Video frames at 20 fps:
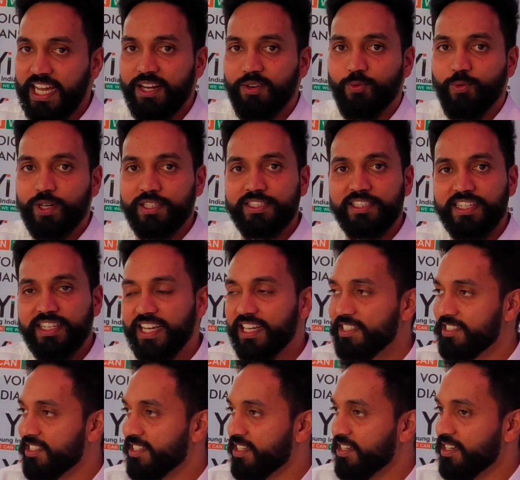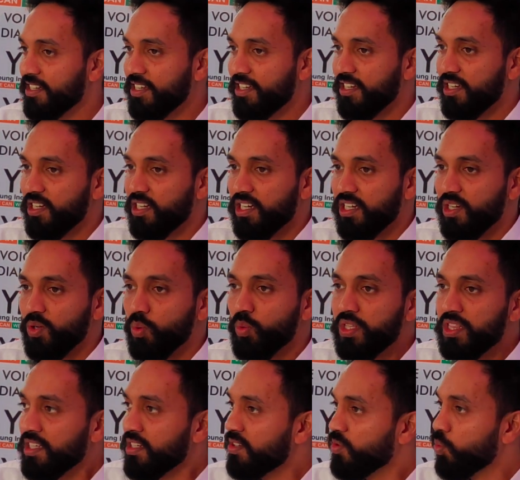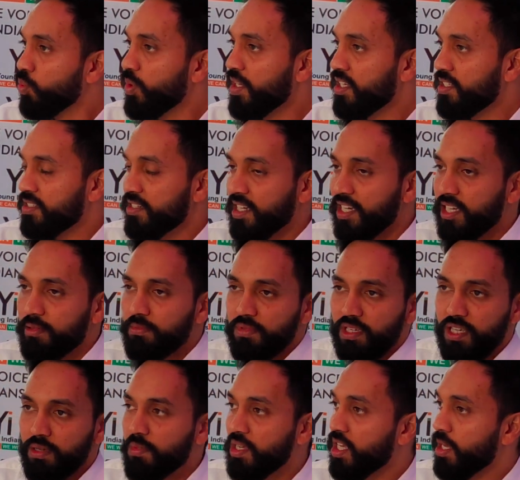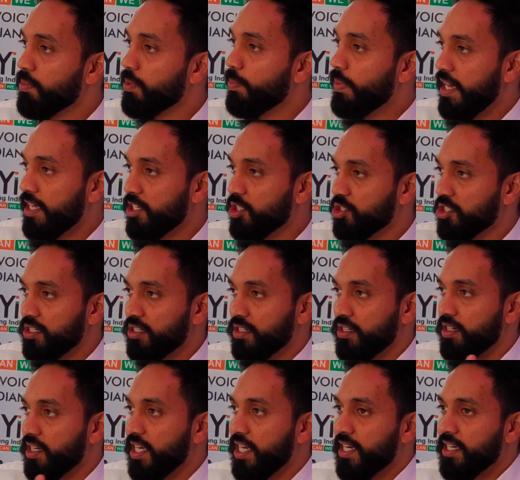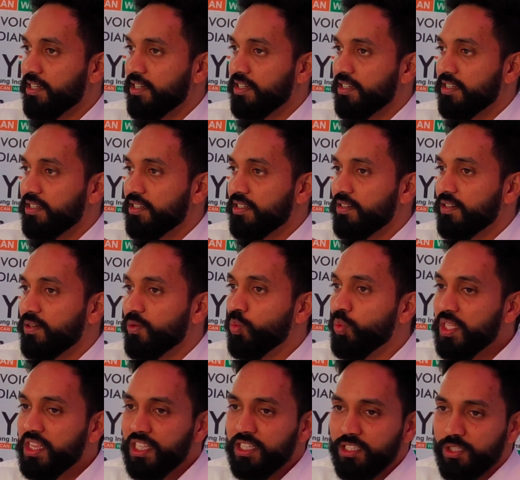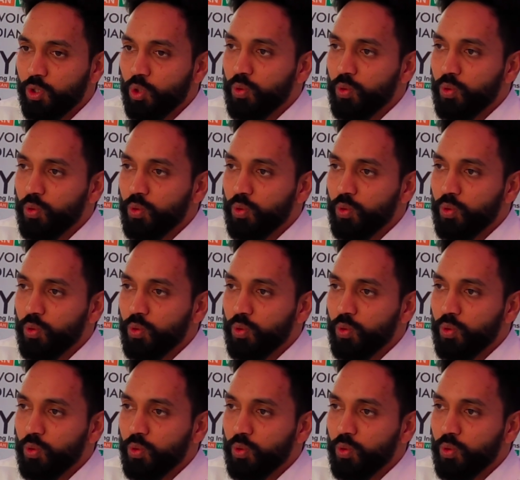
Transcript: And once he gets in, within a week's time, he became a manager. And within 2